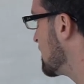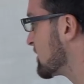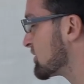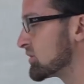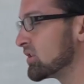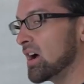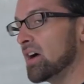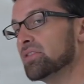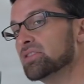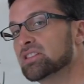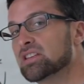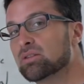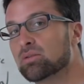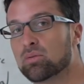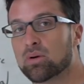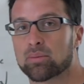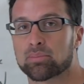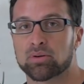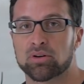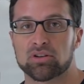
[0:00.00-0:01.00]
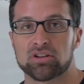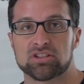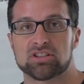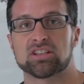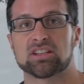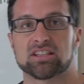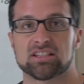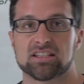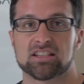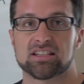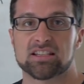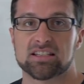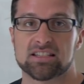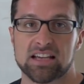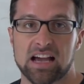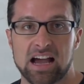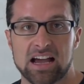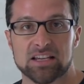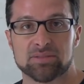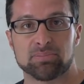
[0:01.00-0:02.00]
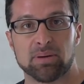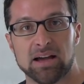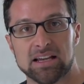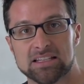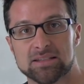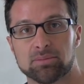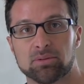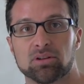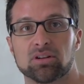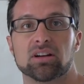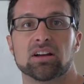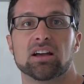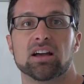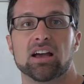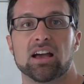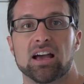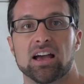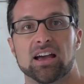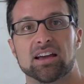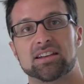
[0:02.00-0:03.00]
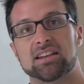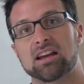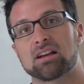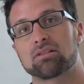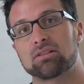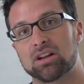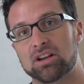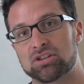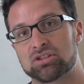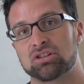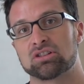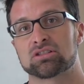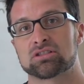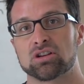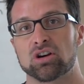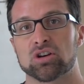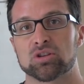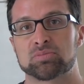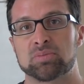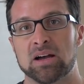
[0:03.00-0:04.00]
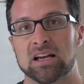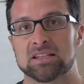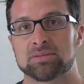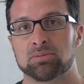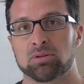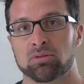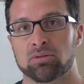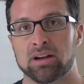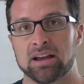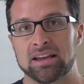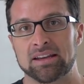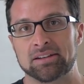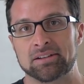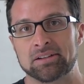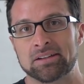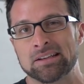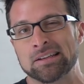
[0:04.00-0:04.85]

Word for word: So obviously we want protein synthesis as high as possible and degradation as low as possible, right?